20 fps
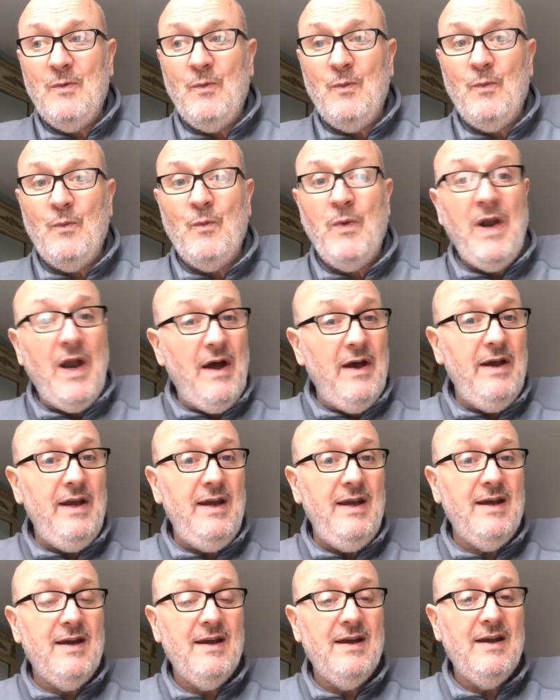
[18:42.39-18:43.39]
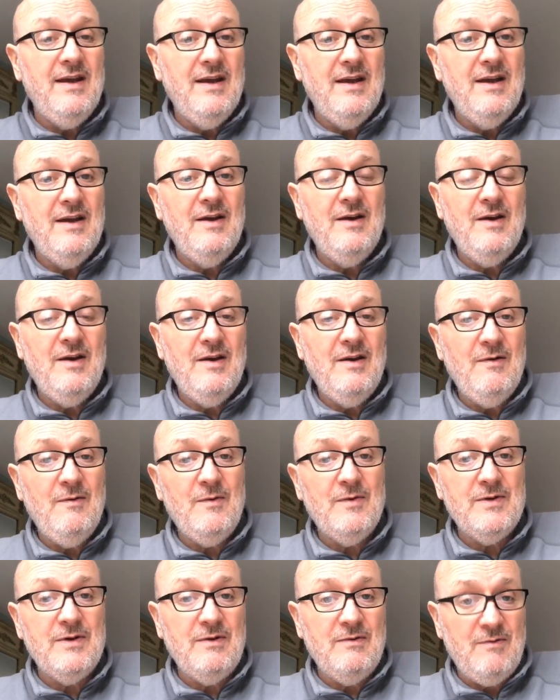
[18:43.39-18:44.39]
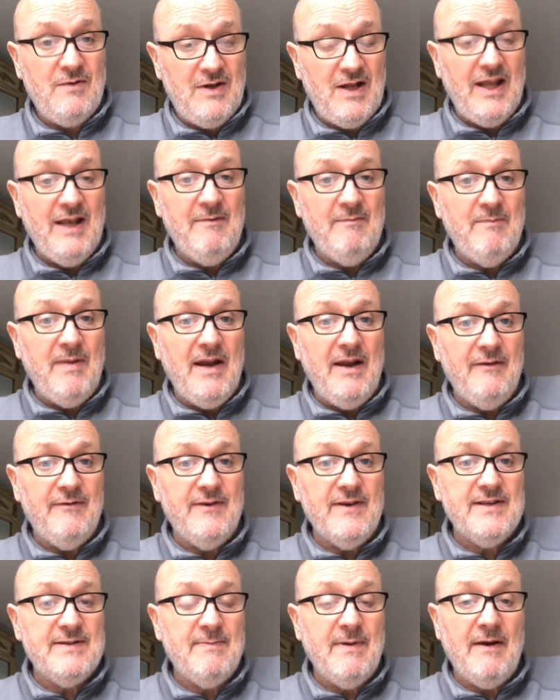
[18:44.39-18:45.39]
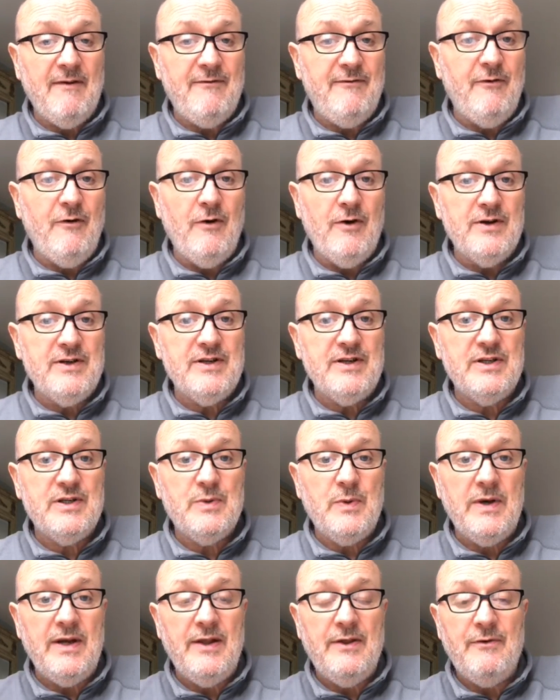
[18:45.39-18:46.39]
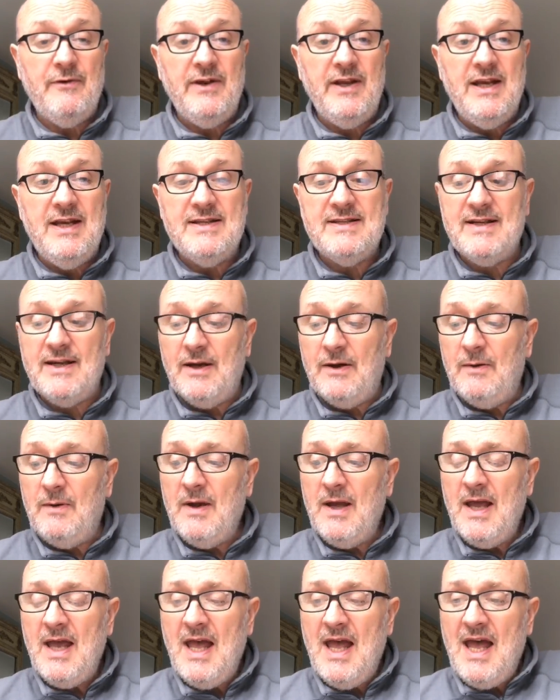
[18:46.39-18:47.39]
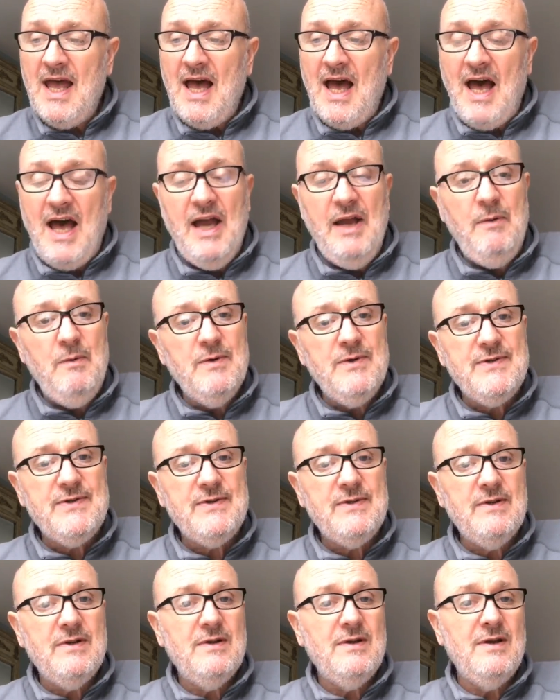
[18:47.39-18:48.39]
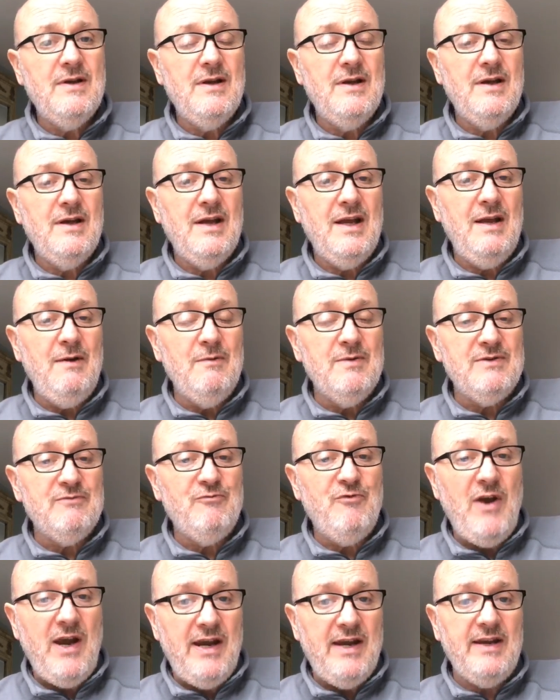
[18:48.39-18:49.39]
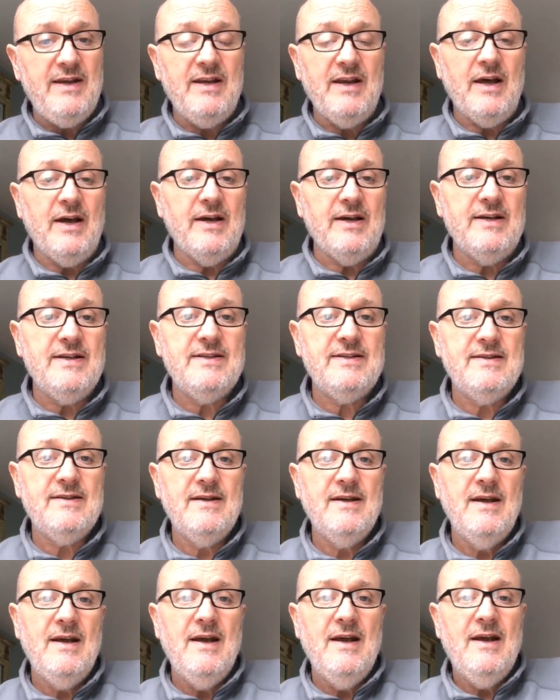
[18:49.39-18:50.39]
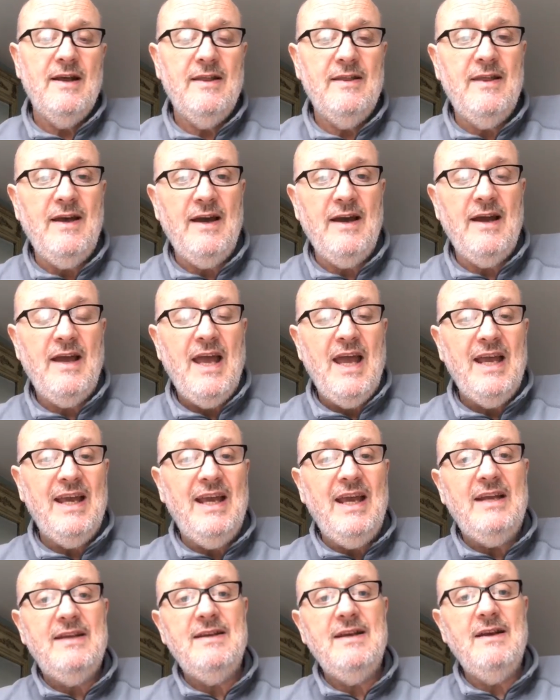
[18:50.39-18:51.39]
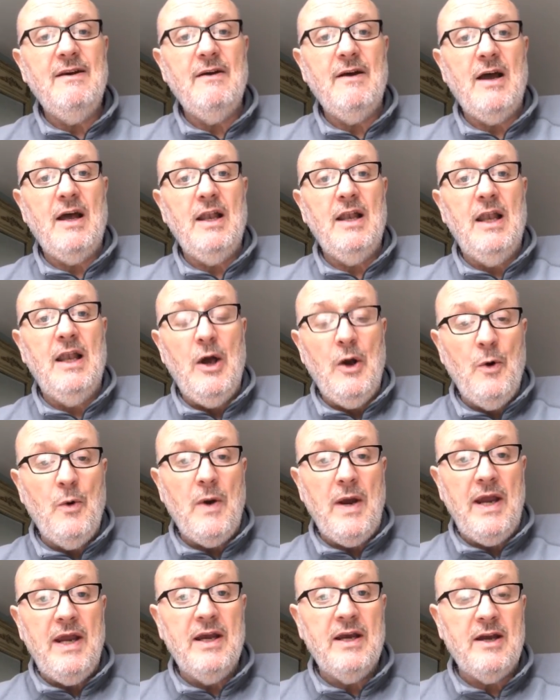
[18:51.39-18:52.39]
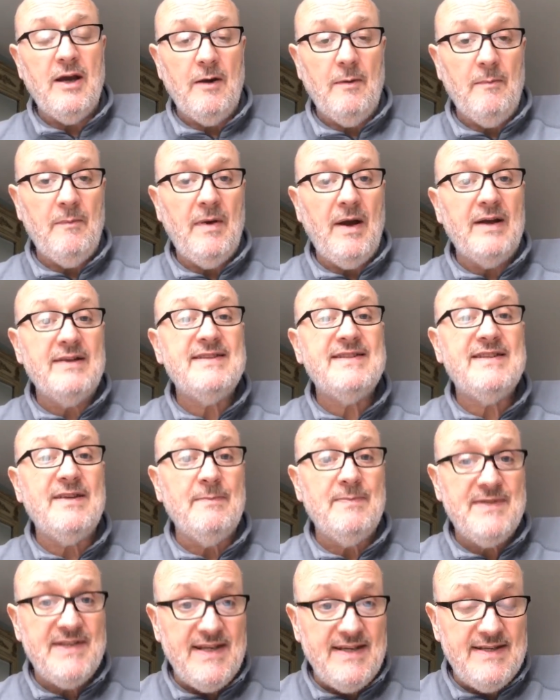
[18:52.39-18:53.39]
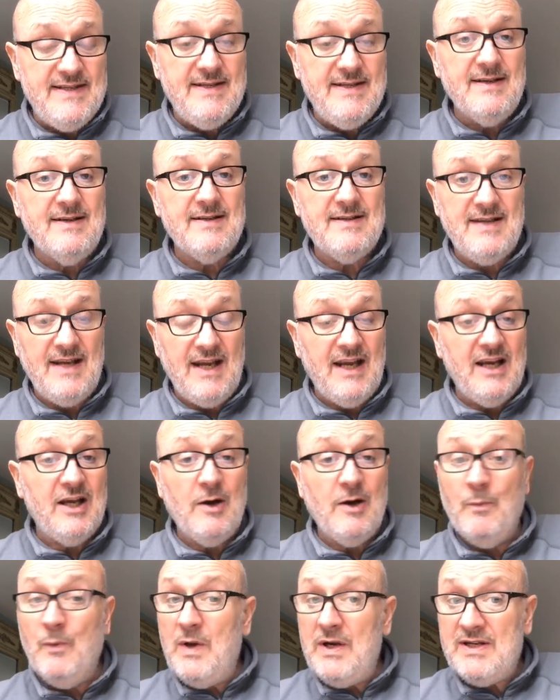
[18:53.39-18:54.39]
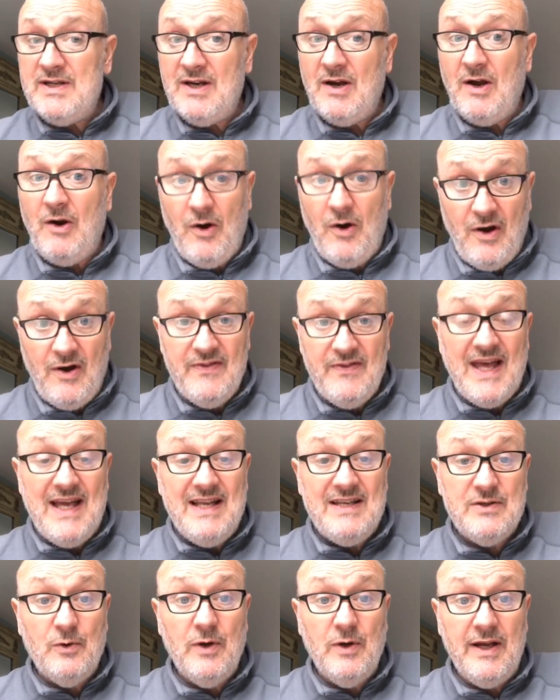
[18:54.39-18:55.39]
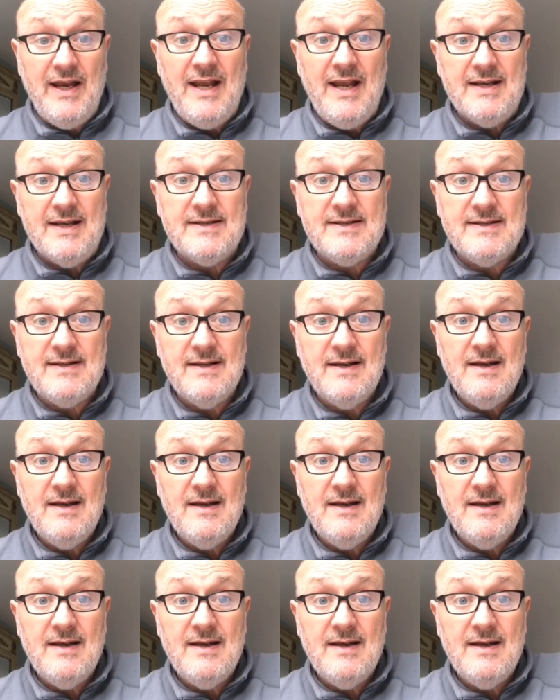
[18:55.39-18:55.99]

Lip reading: when I claimed benefits about 423 years ago, it was recognised that getting a low income, a subsistence income, which that's all it is,